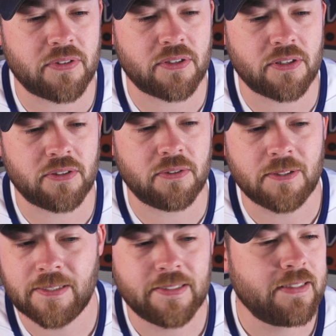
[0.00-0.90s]
It's still
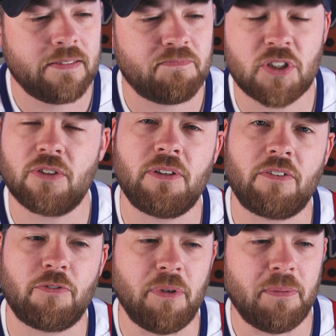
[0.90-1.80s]

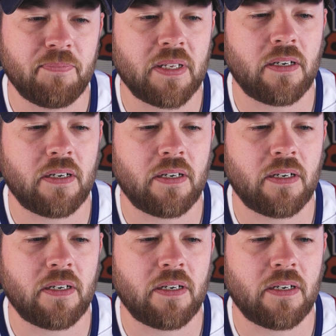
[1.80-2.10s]
not for me.